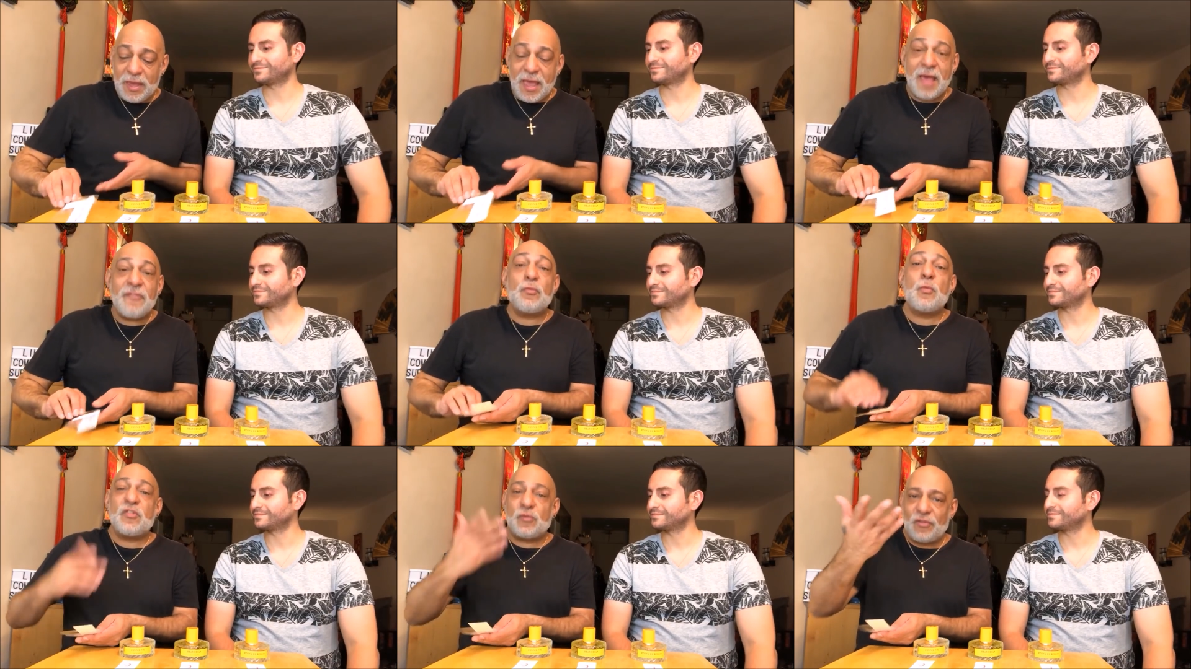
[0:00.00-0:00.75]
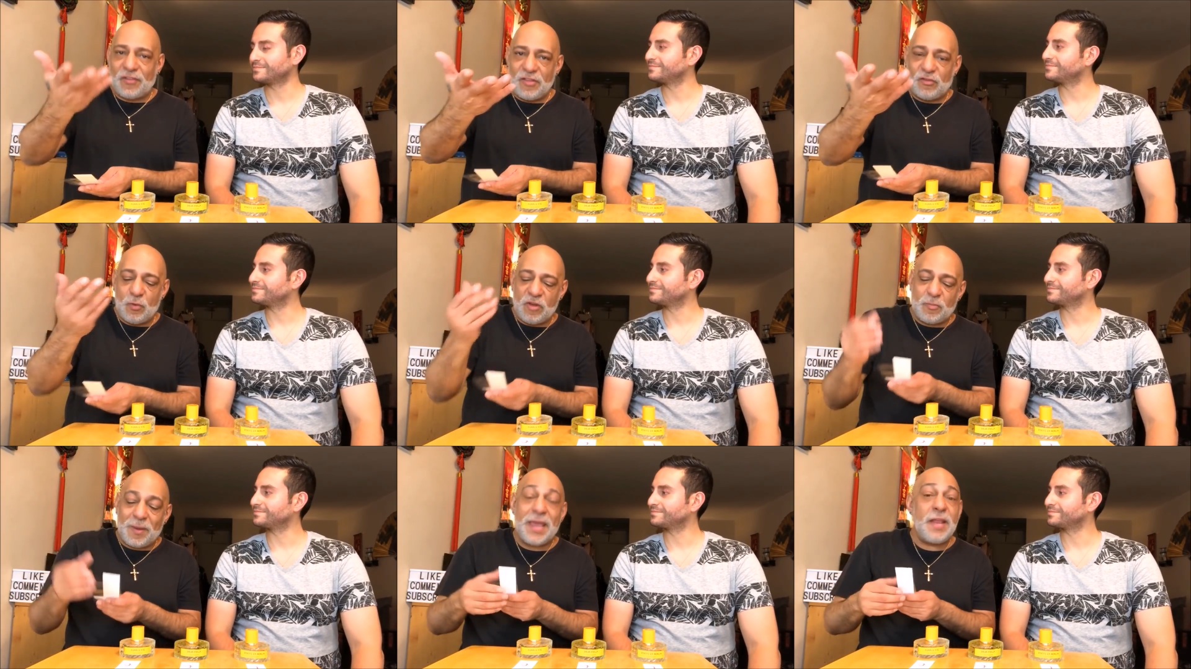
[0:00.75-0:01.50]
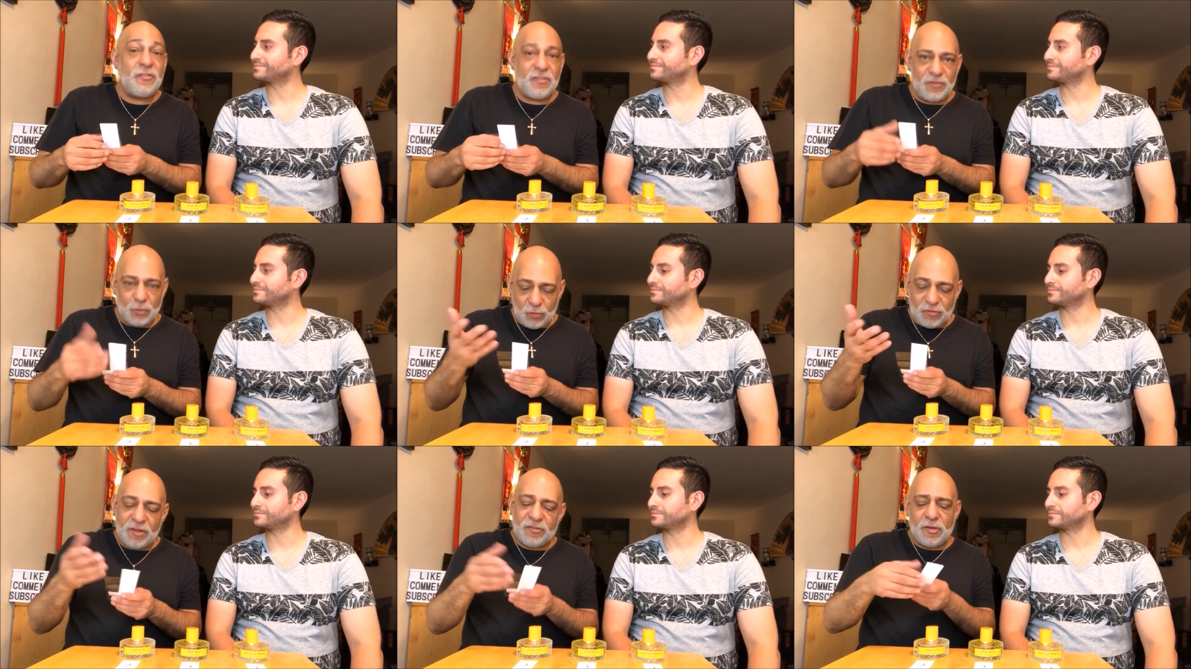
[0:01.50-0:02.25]
Speaker 1: we have, which was sent to us by Aedes de
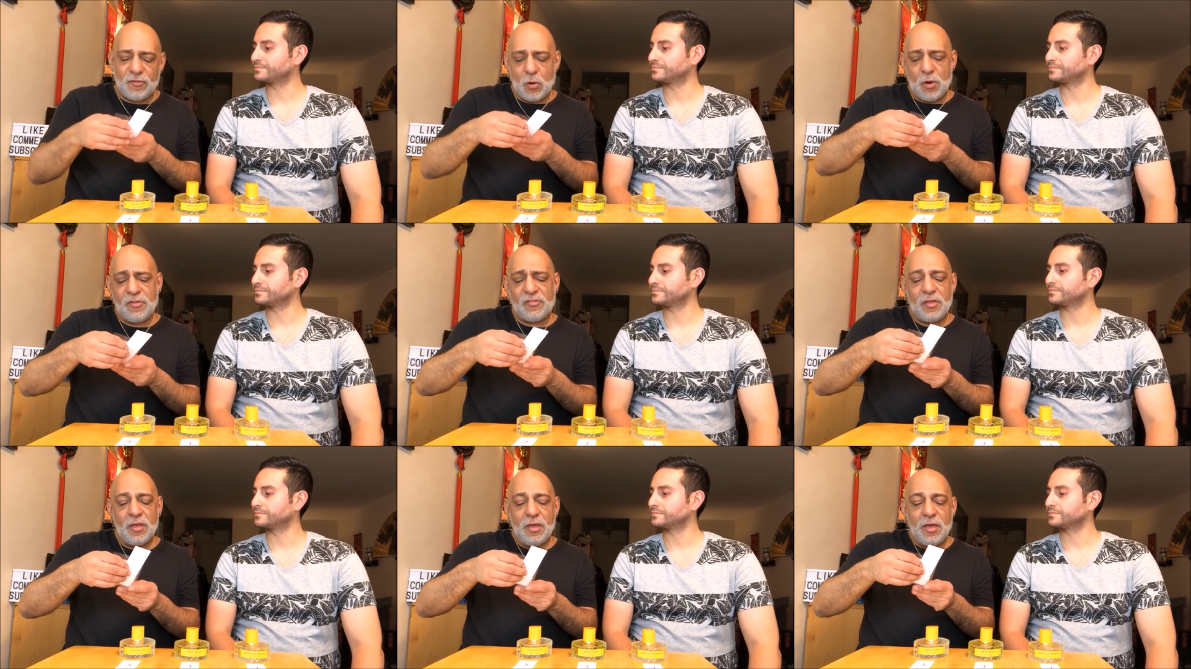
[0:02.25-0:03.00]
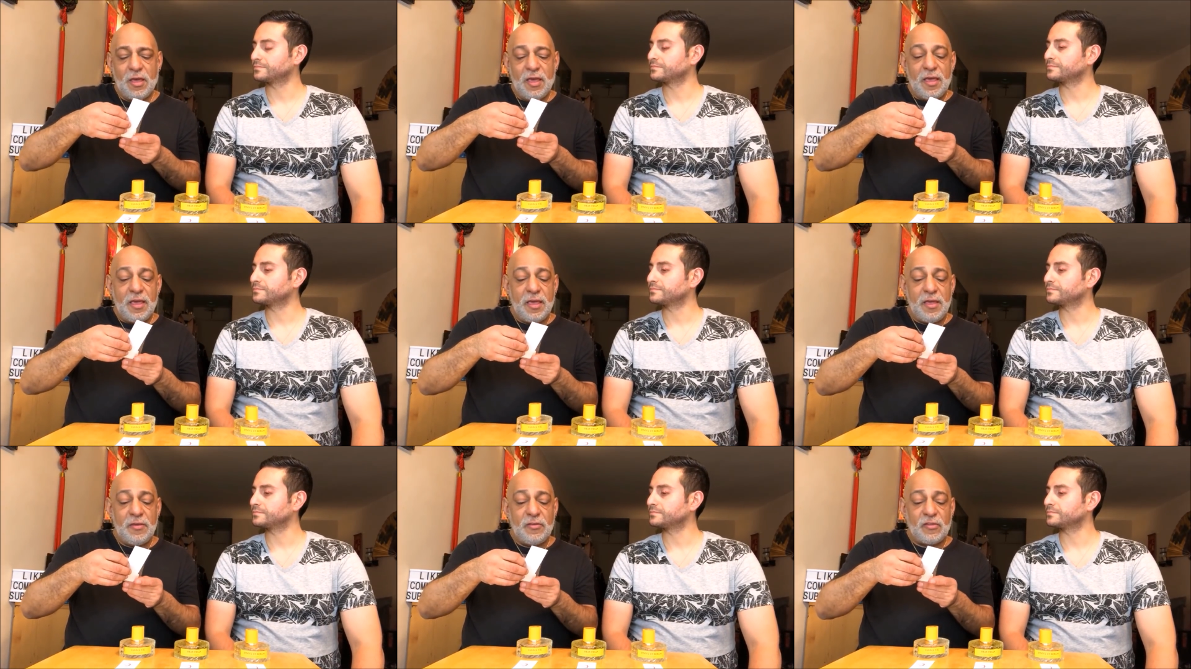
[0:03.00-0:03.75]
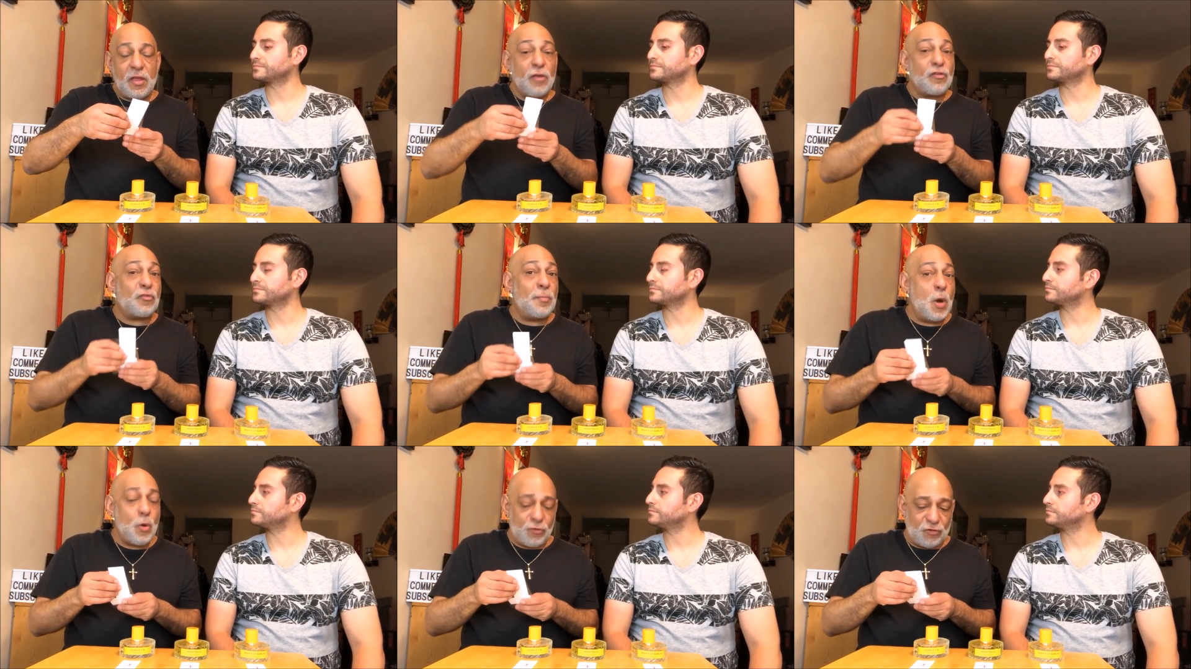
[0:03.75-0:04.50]
Venustas, of course, is
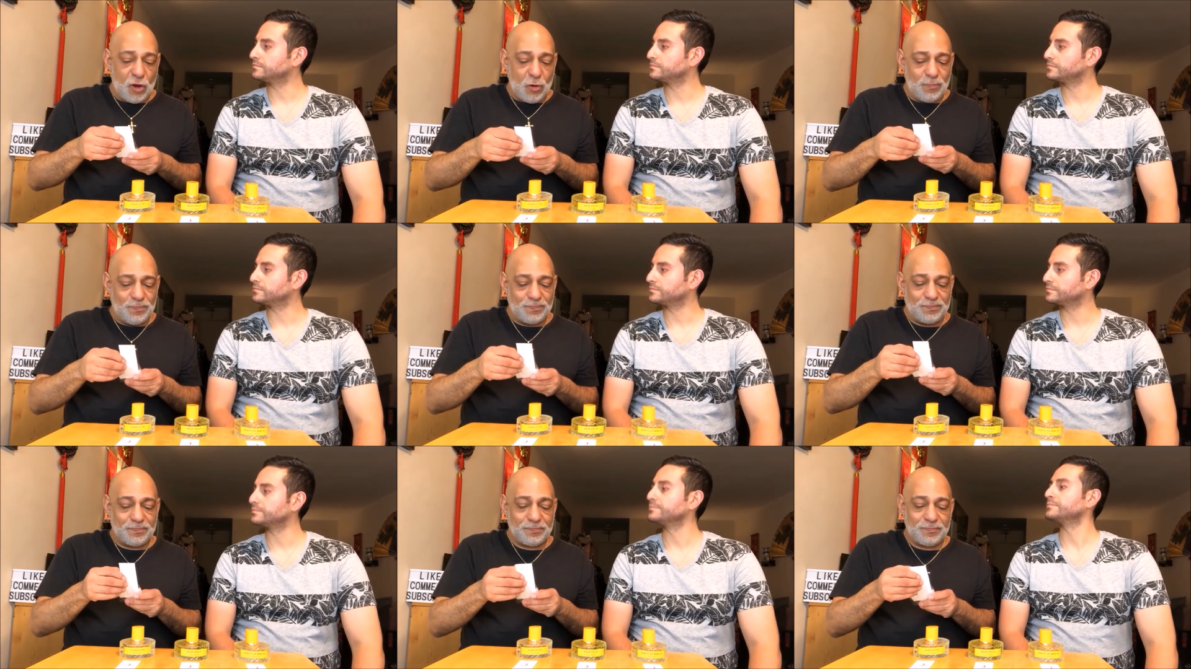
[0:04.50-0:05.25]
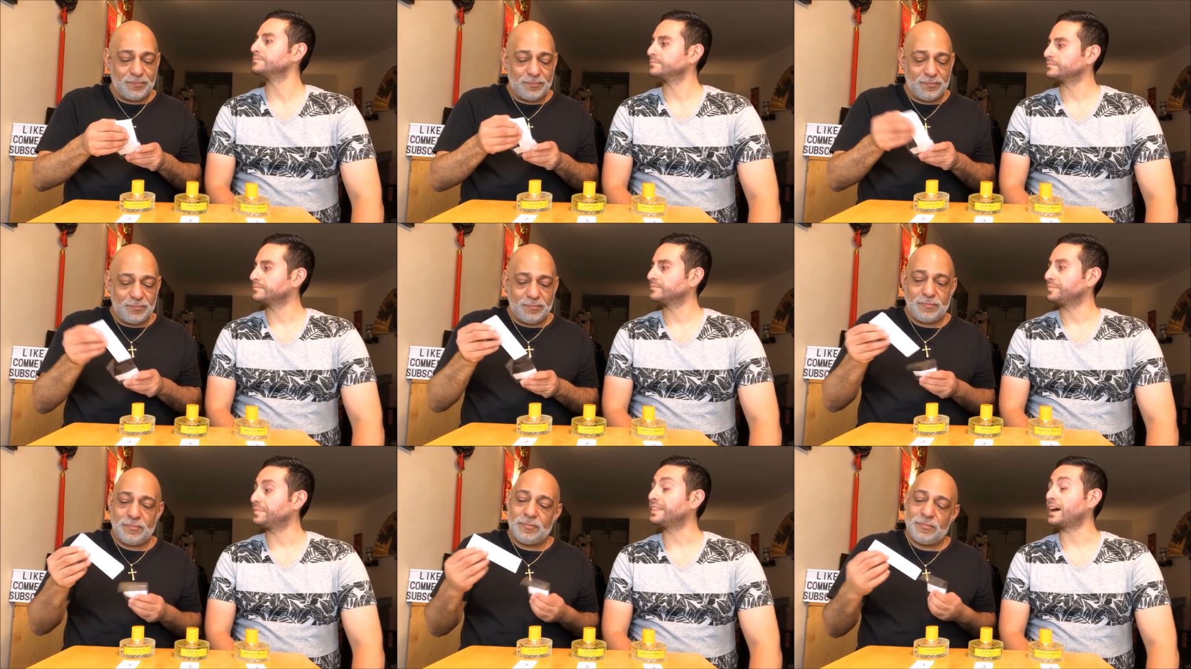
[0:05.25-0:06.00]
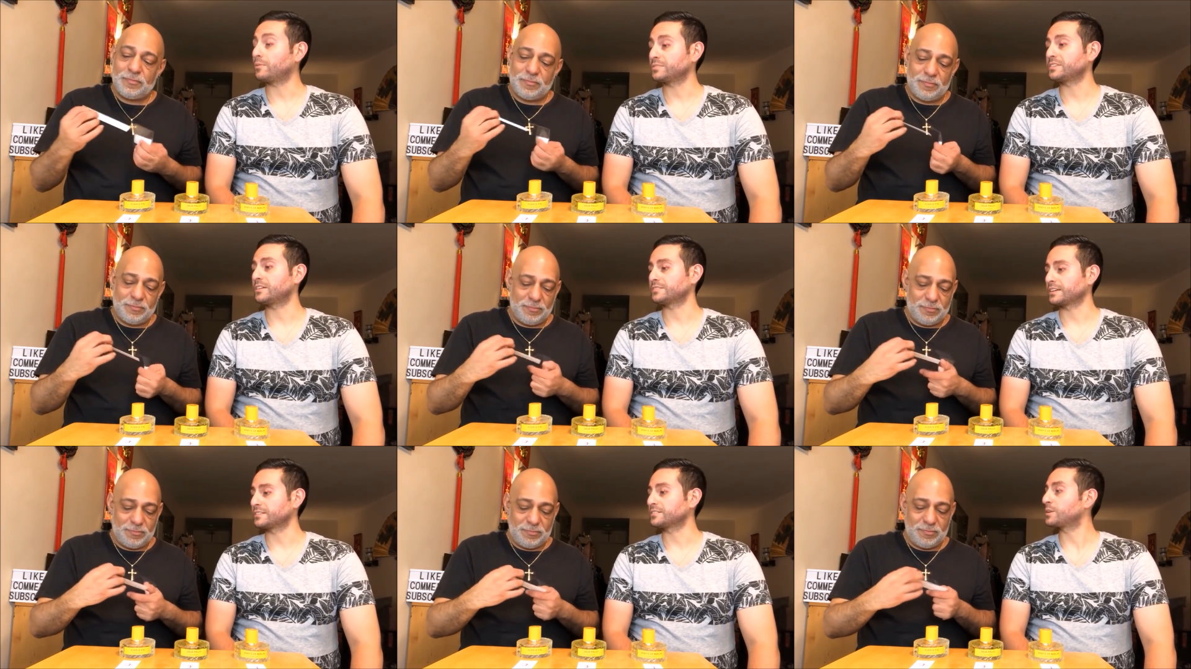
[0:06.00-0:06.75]
Smoke Show.
Speaker 2: That one sounds
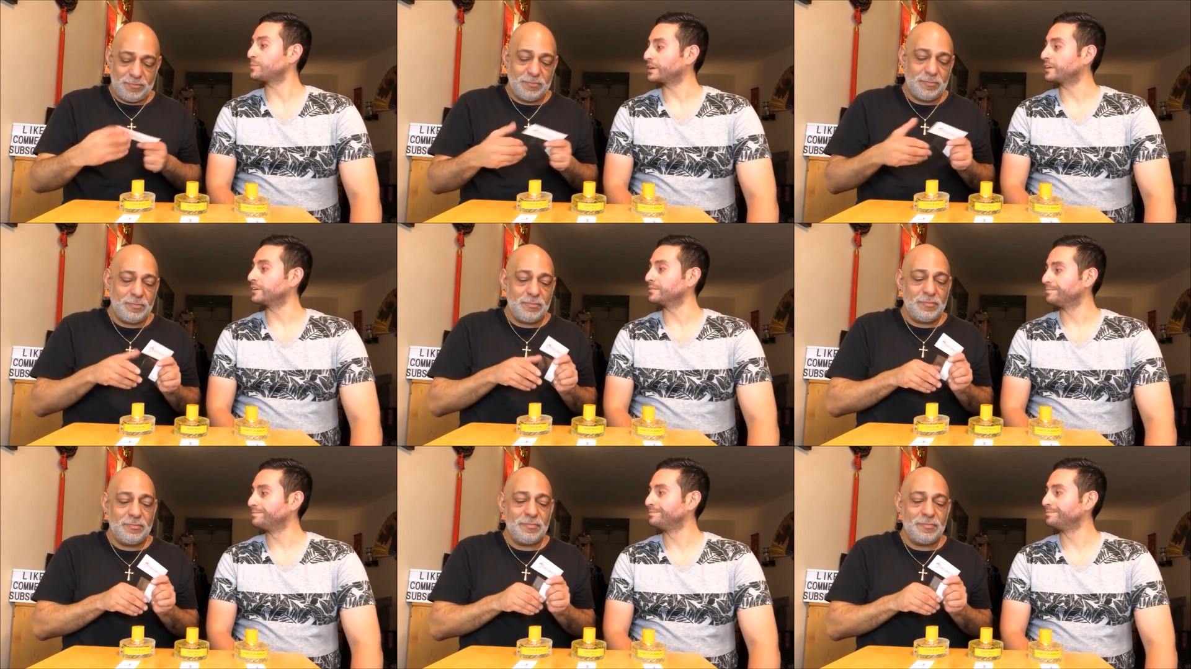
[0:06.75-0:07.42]
like it's going to be good.